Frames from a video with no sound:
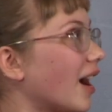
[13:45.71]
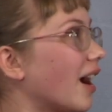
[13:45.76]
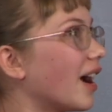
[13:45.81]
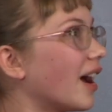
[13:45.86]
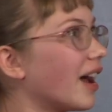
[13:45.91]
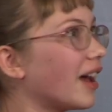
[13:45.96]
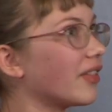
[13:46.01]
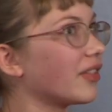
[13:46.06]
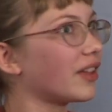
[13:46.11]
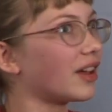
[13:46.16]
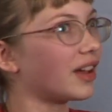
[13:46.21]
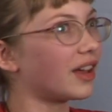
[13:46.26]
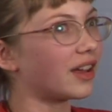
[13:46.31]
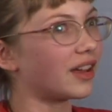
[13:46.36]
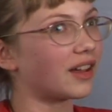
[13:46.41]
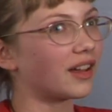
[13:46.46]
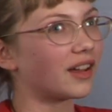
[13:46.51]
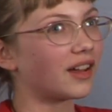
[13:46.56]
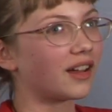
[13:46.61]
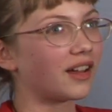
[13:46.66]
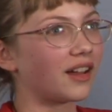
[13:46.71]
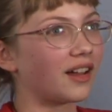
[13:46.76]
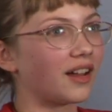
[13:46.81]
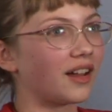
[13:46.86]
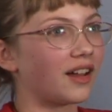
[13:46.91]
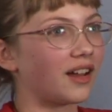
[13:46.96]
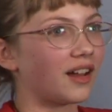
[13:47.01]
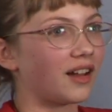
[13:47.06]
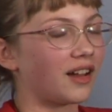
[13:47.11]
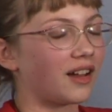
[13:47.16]
yeah, and like
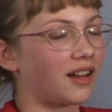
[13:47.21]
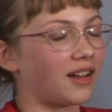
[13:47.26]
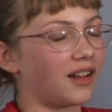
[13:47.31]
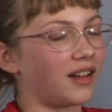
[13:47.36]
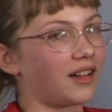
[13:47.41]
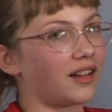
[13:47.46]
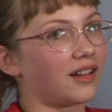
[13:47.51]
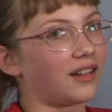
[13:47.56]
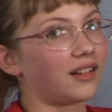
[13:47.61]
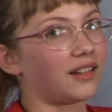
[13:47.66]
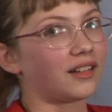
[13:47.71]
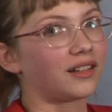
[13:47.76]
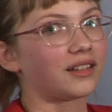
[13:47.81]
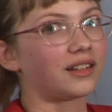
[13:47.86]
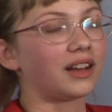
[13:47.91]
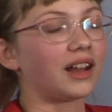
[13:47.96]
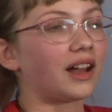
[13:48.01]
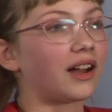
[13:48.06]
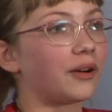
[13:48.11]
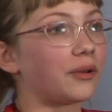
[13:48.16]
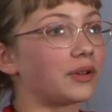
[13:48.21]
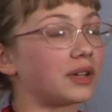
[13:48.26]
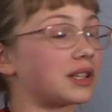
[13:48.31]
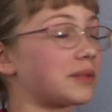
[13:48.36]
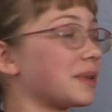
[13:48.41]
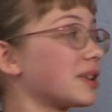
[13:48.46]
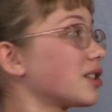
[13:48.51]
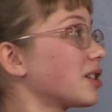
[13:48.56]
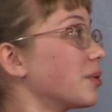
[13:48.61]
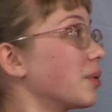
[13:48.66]
now,
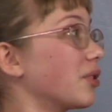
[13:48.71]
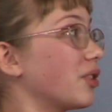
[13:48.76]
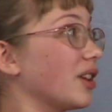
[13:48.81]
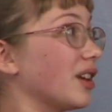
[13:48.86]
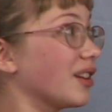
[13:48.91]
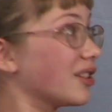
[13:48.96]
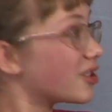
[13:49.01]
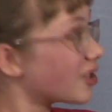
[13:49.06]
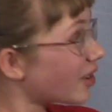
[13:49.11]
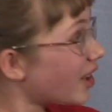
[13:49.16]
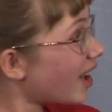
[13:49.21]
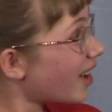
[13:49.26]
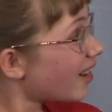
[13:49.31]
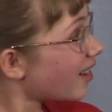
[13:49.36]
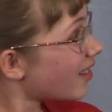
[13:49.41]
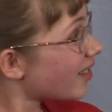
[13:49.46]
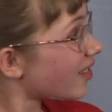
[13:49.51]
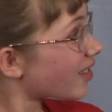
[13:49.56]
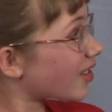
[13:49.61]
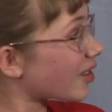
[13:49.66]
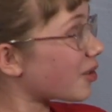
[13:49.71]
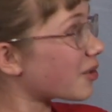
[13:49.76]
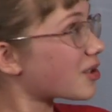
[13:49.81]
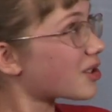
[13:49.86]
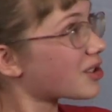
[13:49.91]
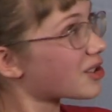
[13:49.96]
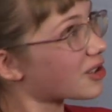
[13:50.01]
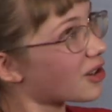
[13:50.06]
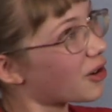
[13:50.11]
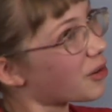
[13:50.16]
especially with the internet, there's
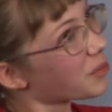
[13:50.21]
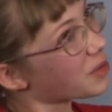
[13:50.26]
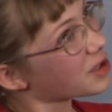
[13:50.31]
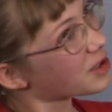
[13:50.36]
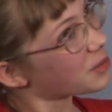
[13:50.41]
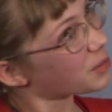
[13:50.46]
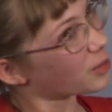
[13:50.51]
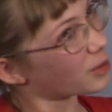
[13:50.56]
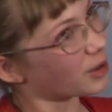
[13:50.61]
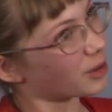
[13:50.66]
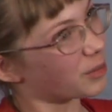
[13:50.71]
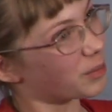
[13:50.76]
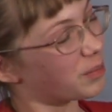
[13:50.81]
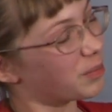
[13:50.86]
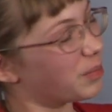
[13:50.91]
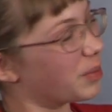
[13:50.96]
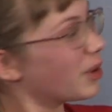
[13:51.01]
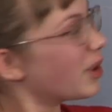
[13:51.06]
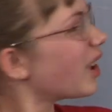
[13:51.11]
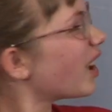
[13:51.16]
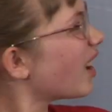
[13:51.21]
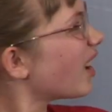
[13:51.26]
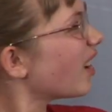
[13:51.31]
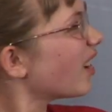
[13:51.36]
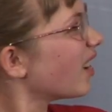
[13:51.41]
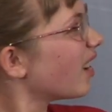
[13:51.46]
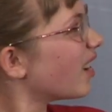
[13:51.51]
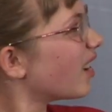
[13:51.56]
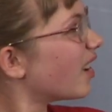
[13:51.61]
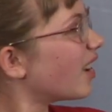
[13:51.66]
so much more bullying,
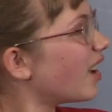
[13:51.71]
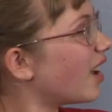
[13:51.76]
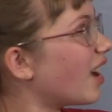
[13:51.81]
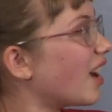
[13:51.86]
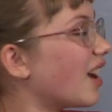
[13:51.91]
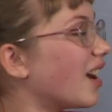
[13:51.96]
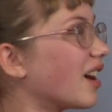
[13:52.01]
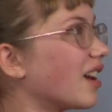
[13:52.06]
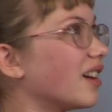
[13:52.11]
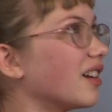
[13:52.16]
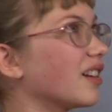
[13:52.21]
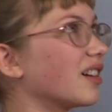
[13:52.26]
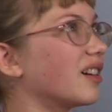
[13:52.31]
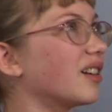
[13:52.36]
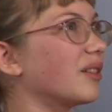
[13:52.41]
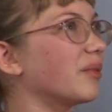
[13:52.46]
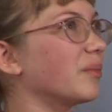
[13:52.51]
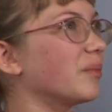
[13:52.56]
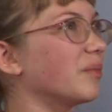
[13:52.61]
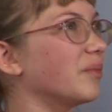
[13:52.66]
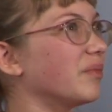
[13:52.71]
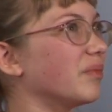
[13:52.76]
and um,